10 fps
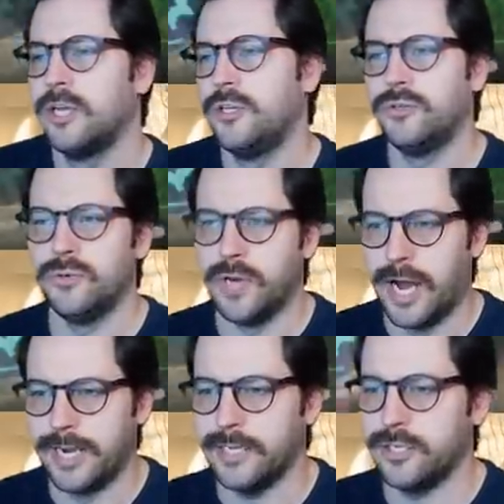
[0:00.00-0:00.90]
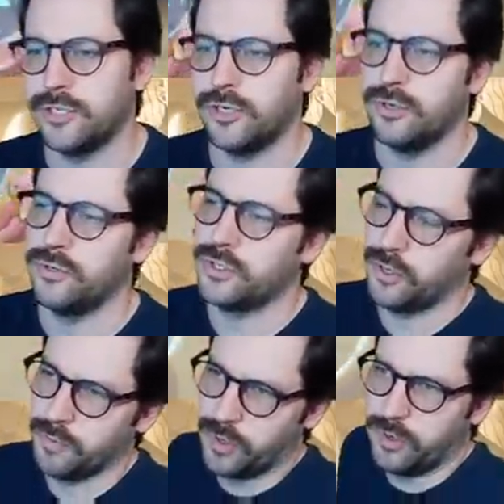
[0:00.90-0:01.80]
You do not get to choose
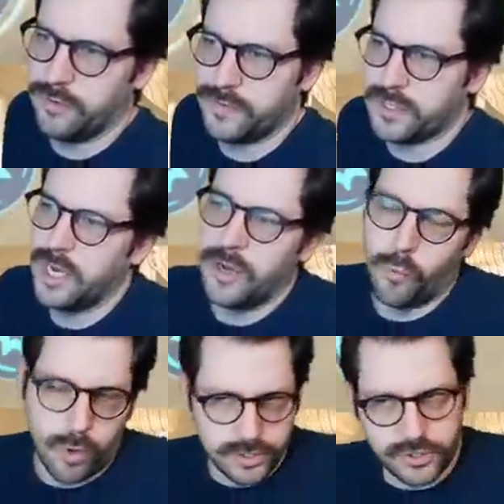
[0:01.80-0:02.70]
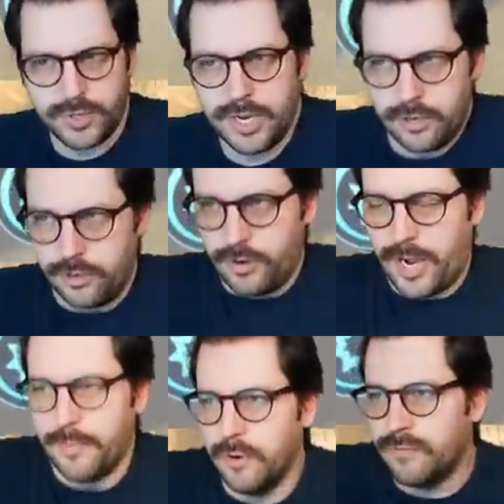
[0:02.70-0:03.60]
your moves. Once you get your
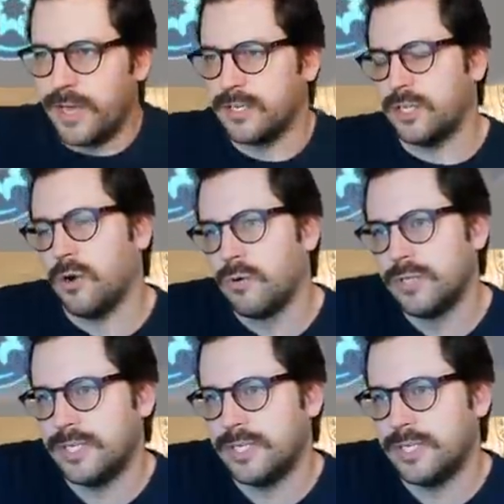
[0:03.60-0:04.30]
Unite move, that is the only